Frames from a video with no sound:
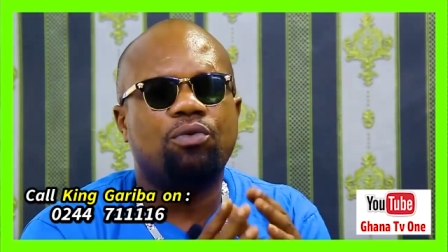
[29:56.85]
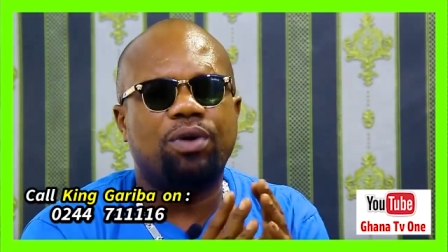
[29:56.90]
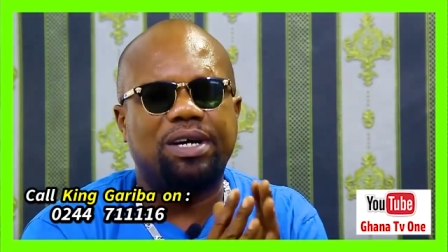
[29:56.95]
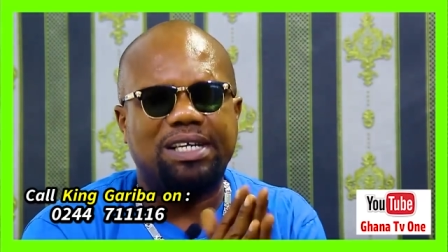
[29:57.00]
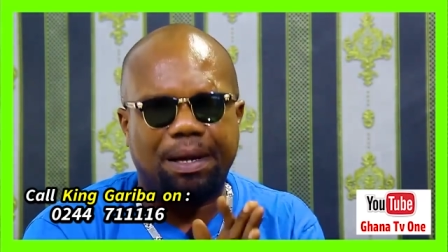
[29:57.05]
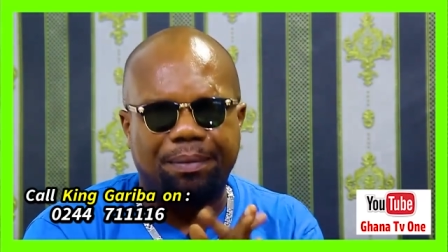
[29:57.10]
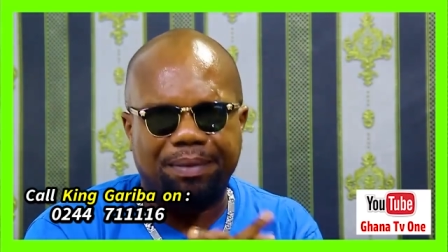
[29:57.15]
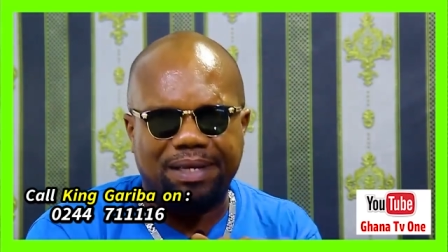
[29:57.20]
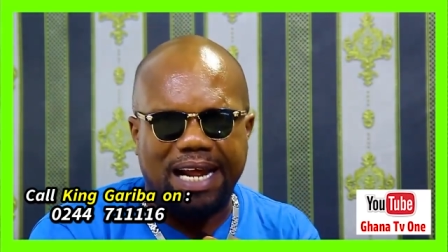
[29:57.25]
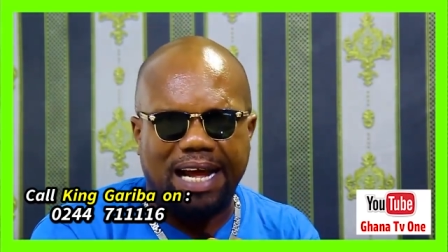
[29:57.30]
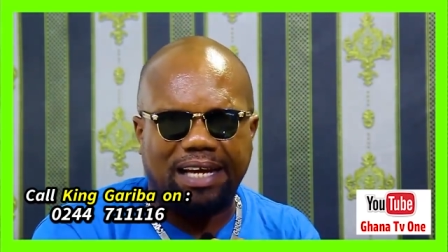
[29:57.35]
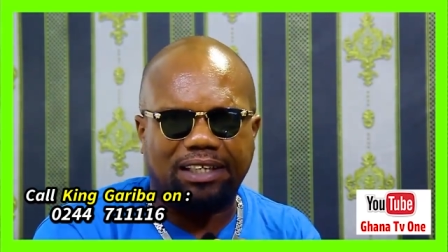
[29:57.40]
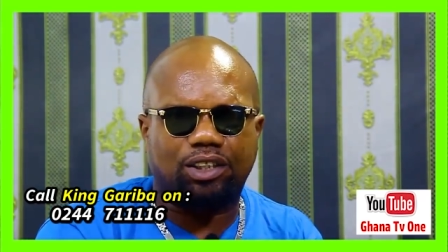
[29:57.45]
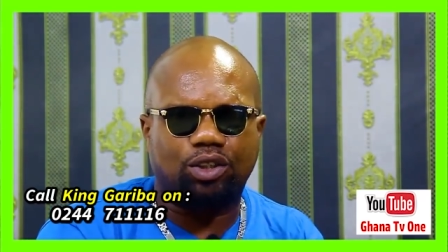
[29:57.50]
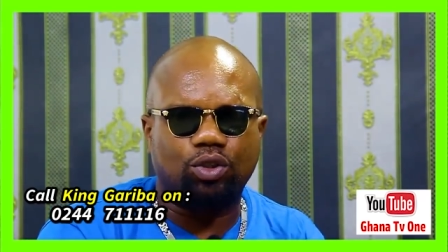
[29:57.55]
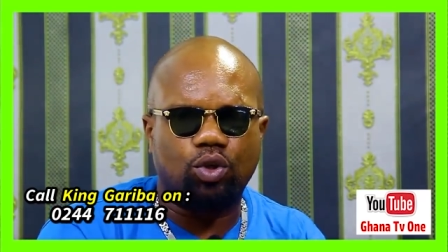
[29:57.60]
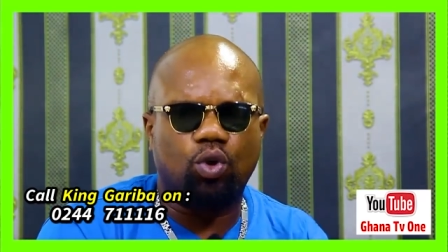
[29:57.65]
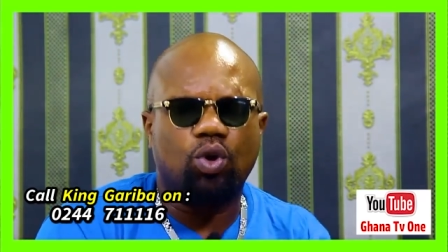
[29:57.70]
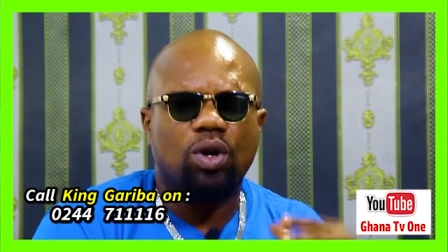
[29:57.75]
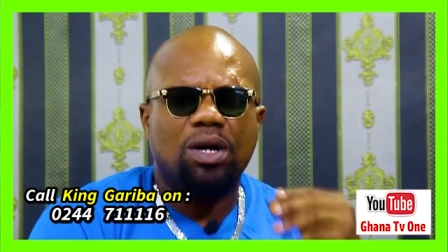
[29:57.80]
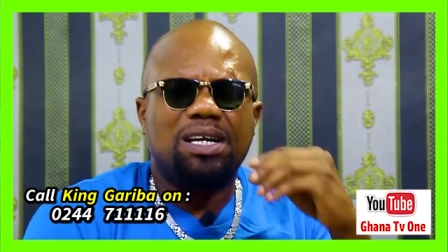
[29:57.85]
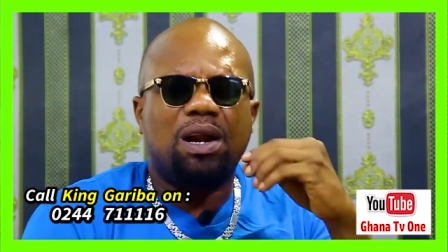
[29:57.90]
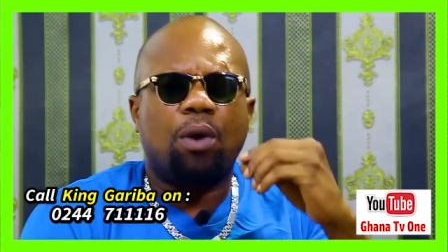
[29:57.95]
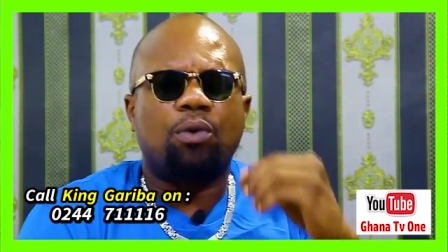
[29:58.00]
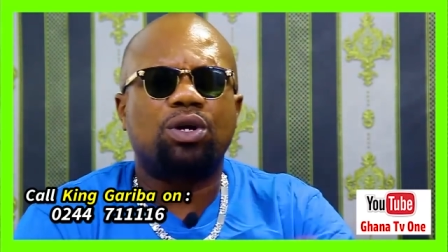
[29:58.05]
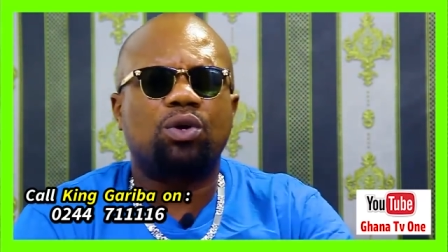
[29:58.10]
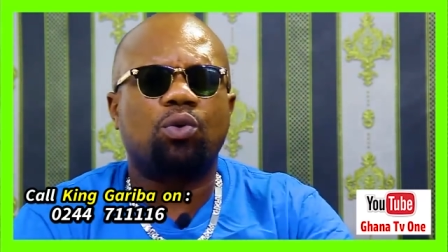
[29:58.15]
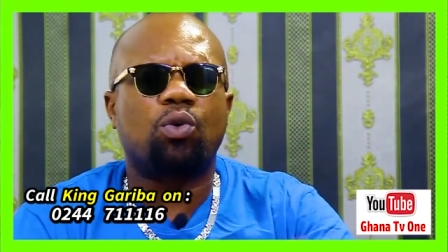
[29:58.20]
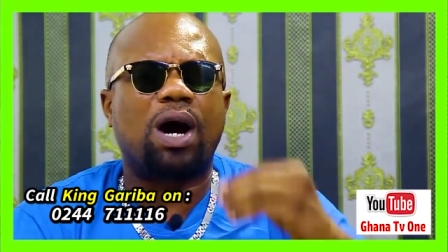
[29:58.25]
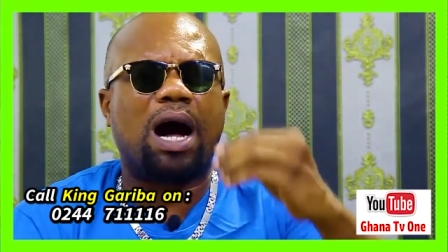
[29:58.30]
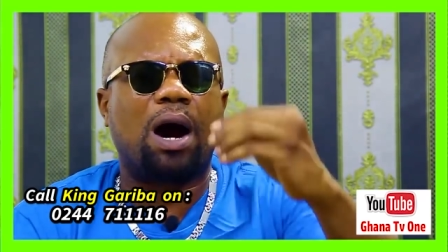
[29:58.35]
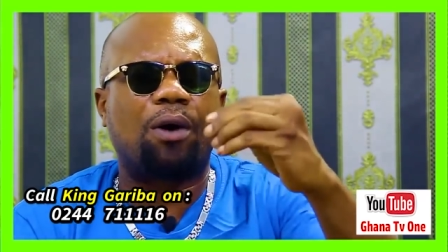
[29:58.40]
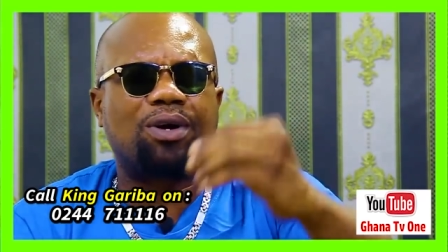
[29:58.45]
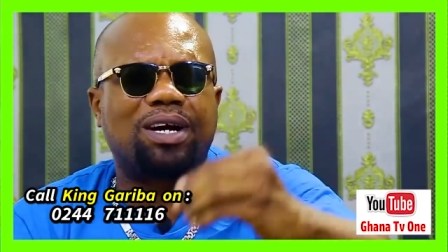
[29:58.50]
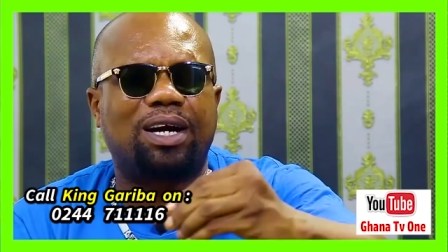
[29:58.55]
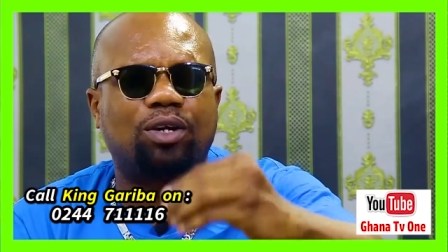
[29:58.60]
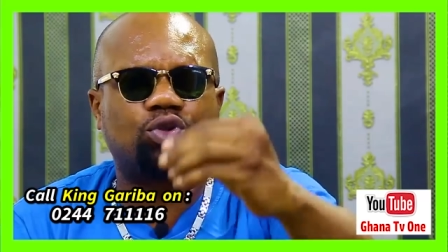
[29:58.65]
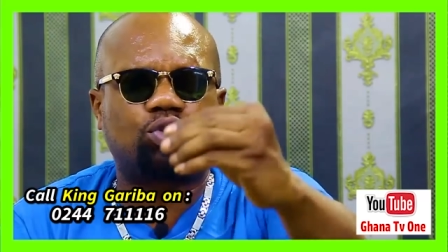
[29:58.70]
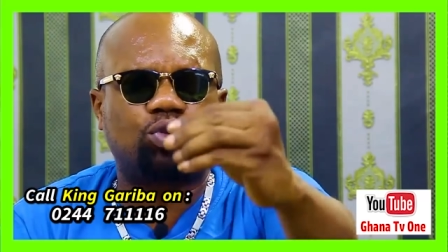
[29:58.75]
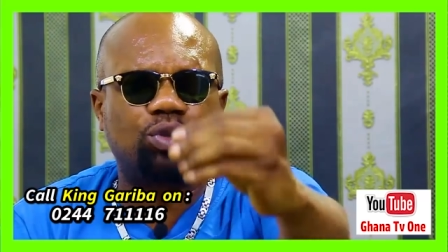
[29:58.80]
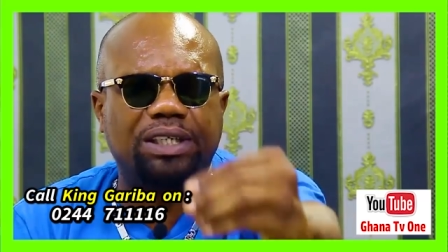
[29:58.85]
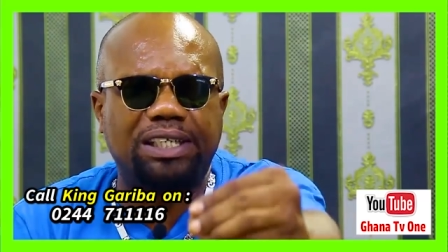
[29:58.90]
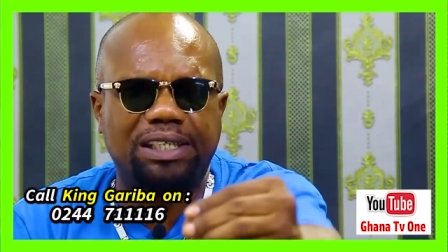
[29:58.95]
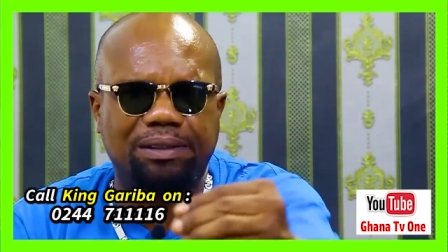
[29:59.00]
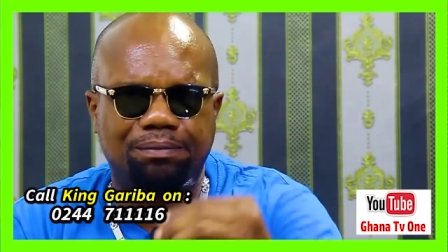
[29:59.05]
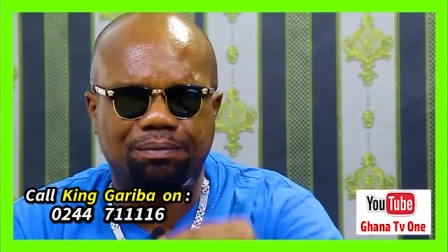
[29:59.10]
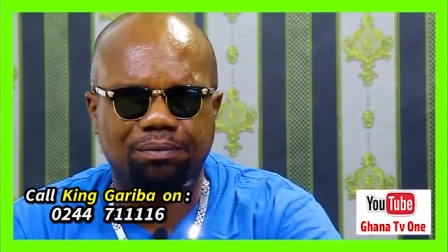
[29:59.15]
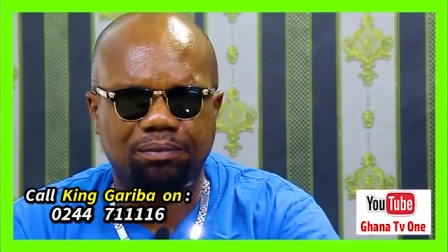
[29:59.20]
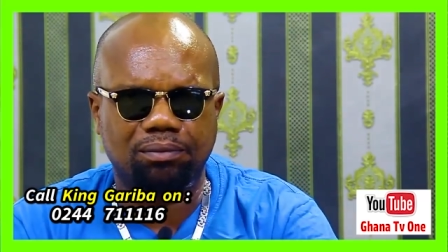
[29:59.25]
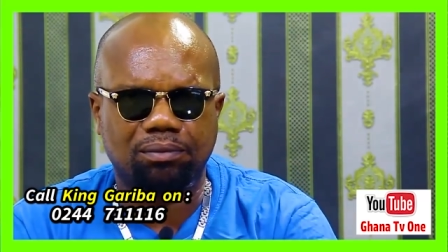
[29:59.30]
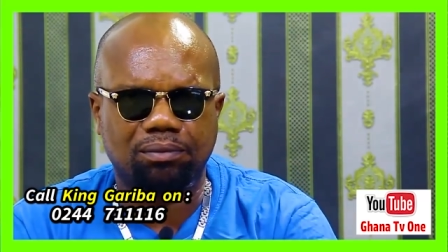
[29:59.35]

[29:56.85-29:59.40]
where dey me dash you no do how not to nini